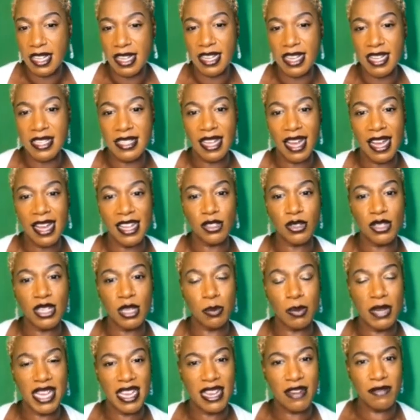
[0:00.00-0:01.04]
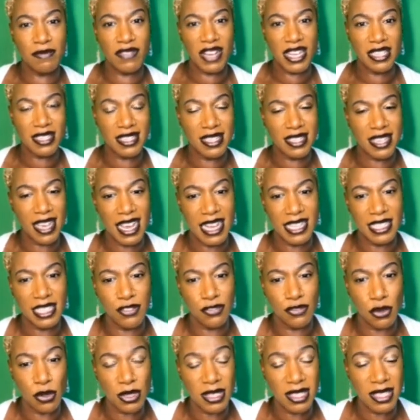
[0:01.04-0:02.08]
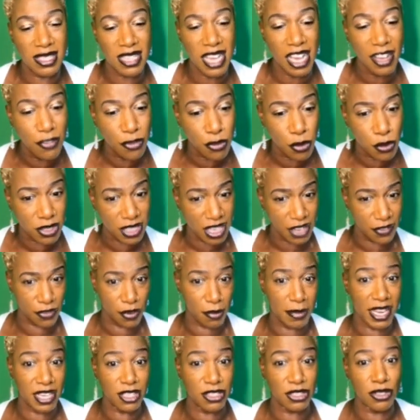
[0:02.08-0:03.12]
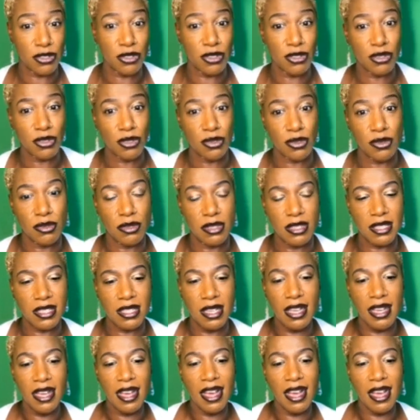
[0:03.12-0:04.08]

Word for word: is actually being investigated for several defamation suits.